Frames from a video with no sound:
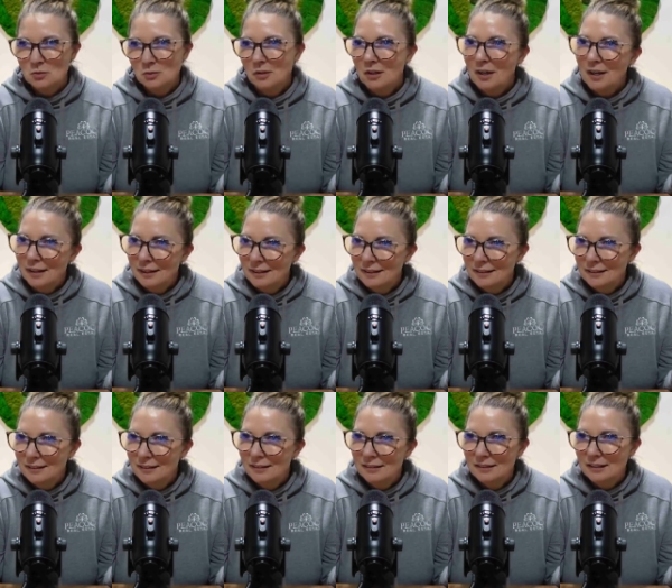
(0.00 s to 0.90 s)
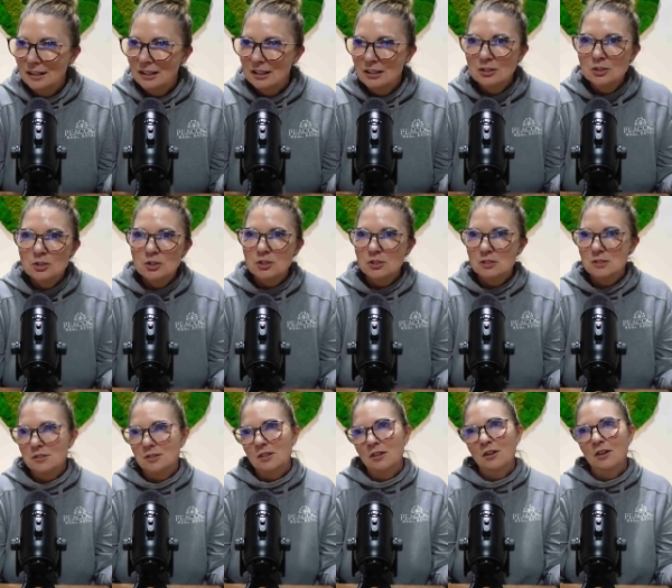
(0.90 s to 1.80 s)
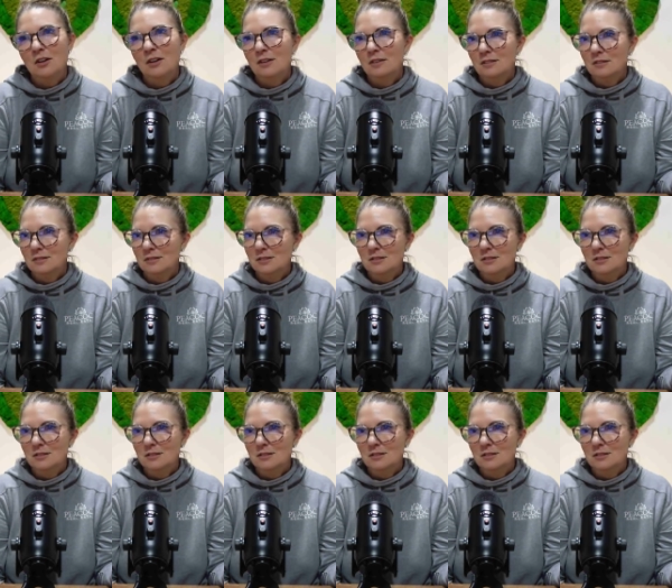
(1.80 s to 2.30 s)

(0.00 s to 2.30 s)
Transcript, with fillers: right and the hinge is all,